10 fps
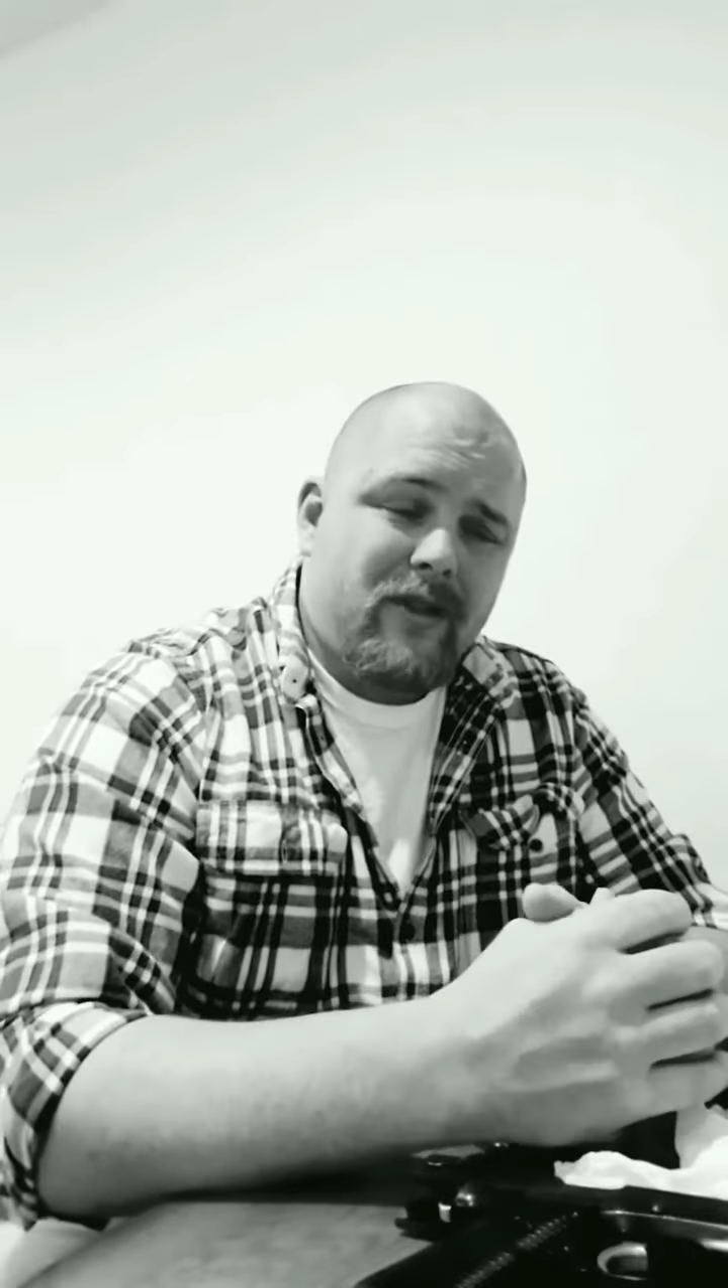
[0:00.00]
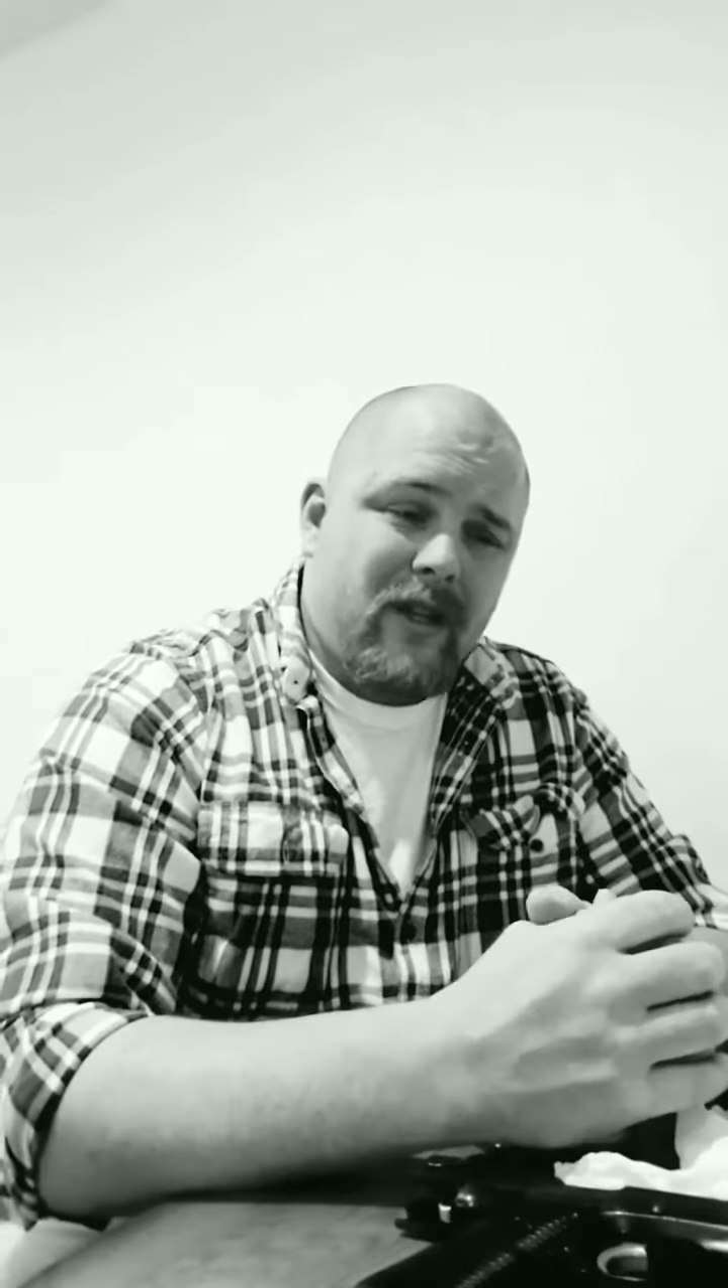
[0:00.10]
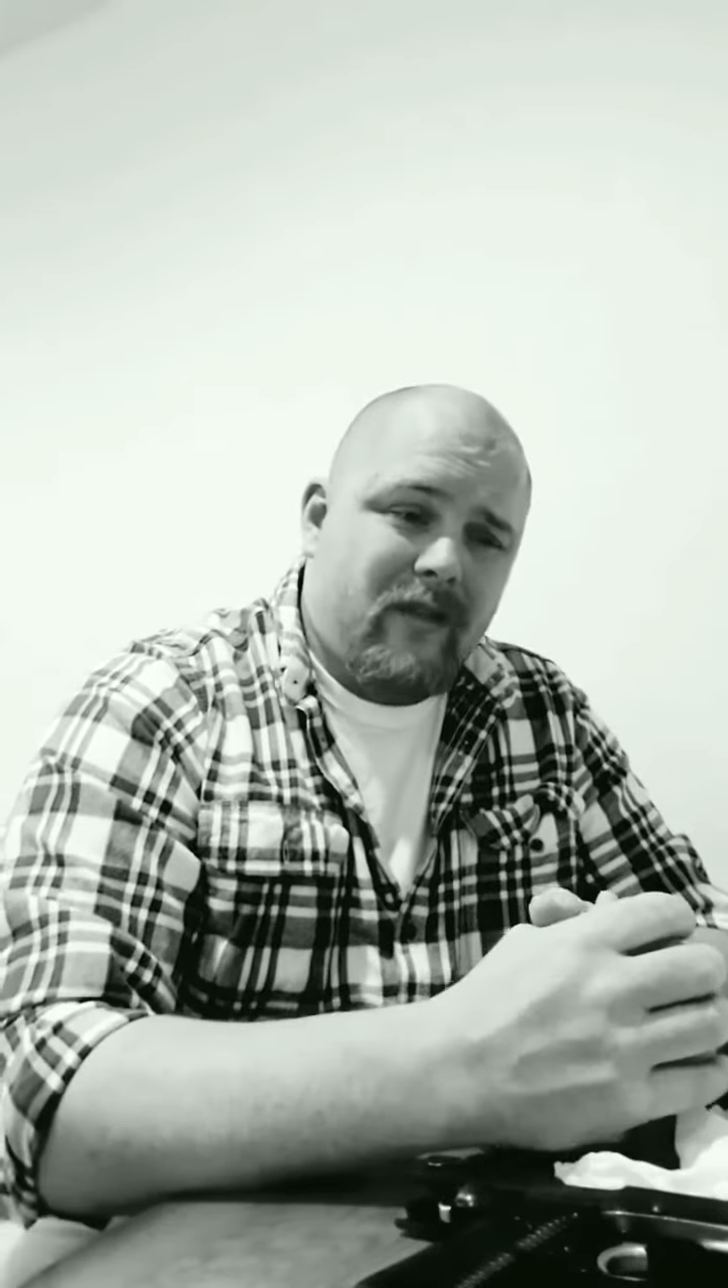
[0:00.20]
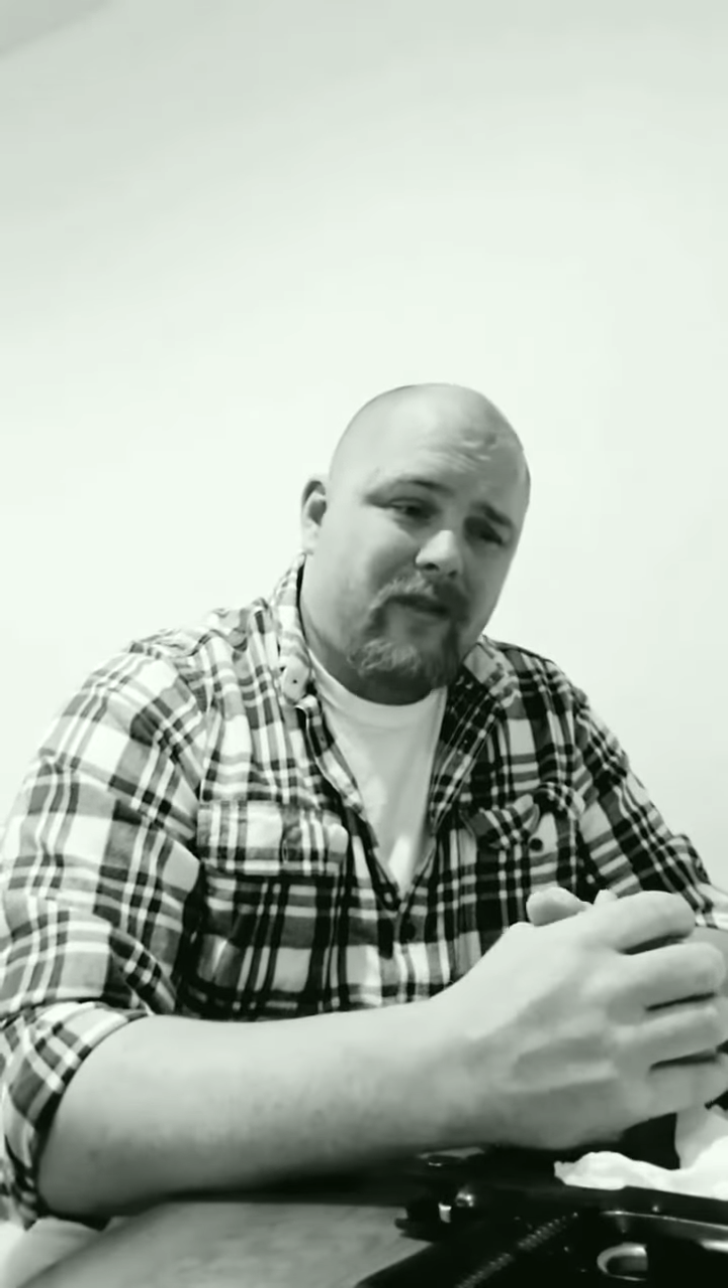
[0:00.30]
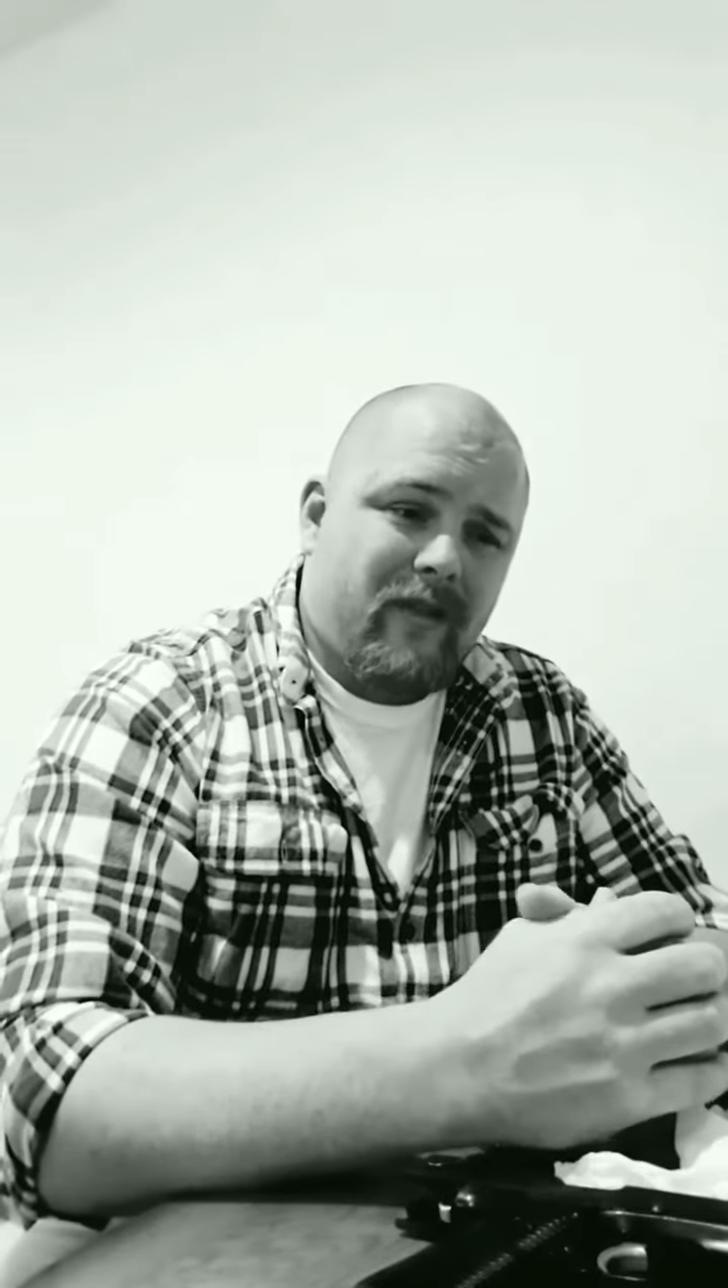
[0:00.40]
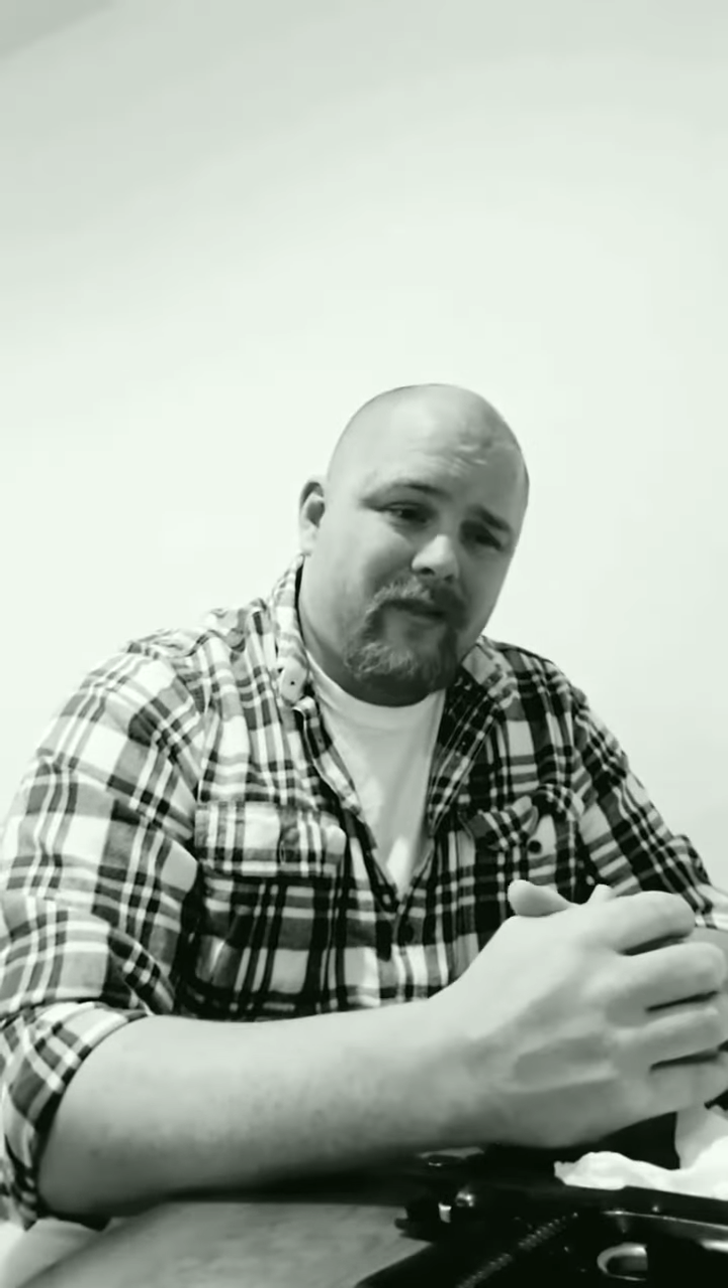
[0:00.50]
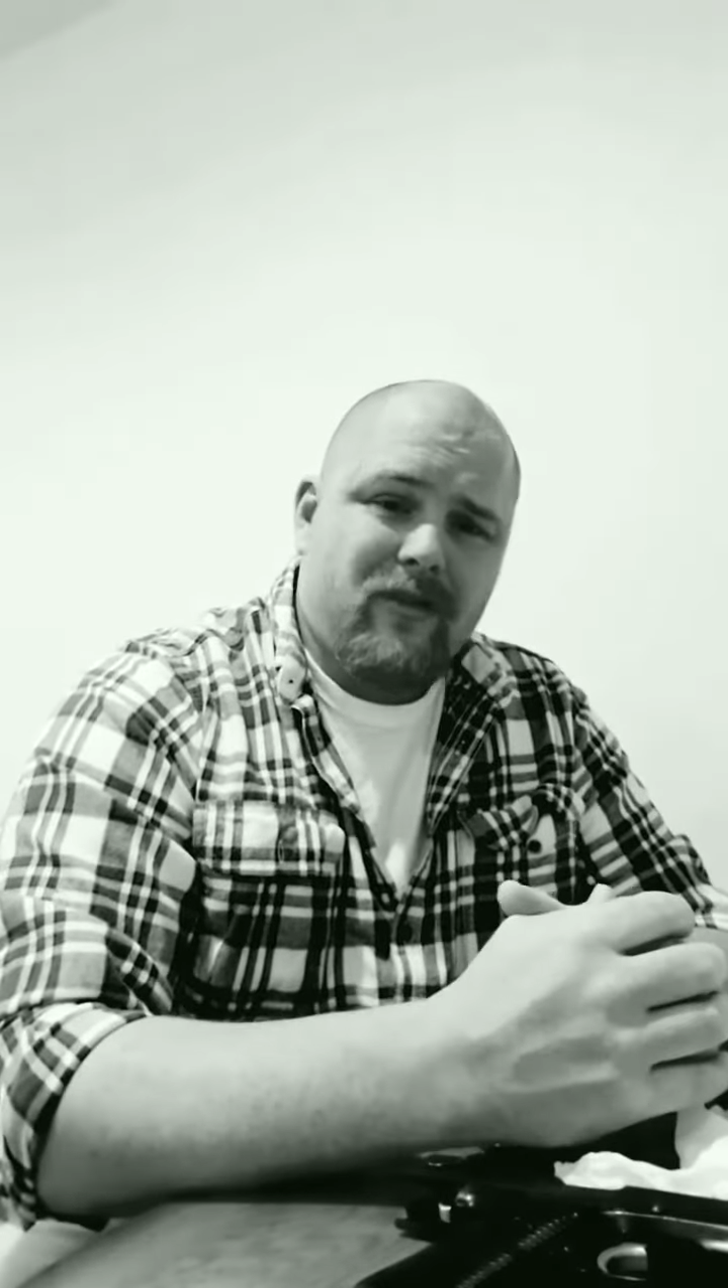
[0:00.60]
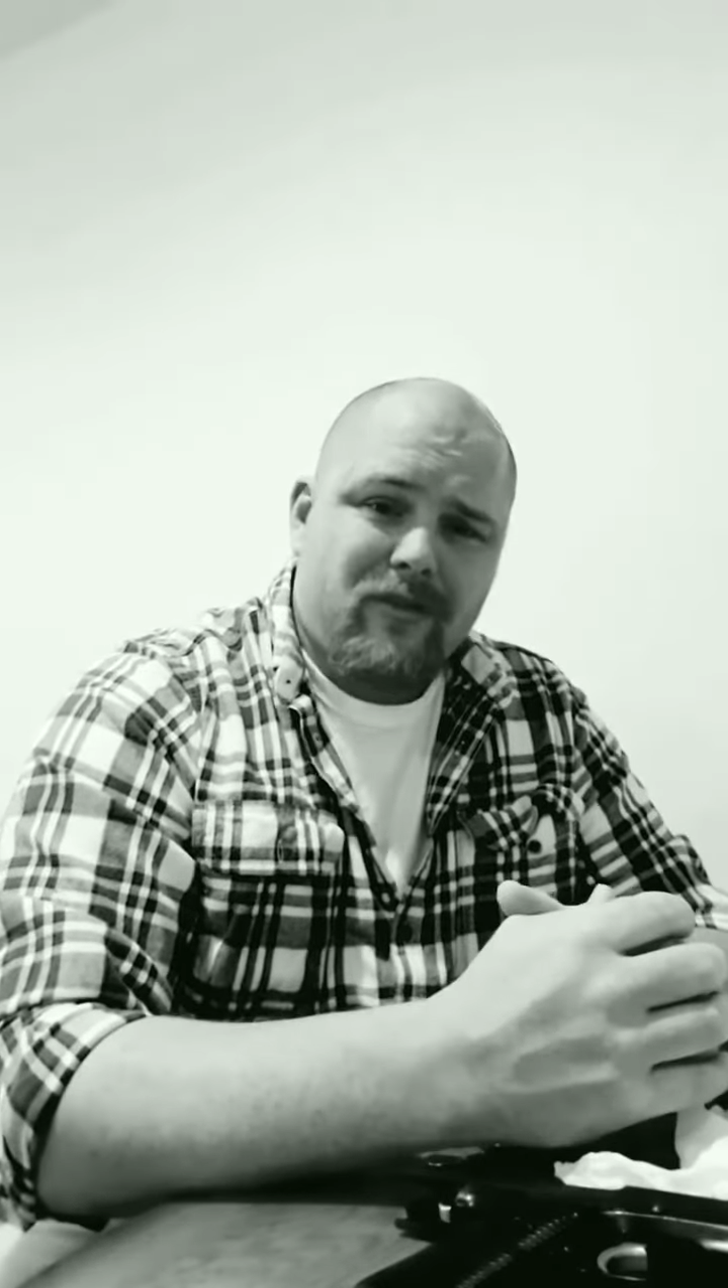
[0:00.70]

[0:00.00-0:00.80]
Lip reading: Jesus is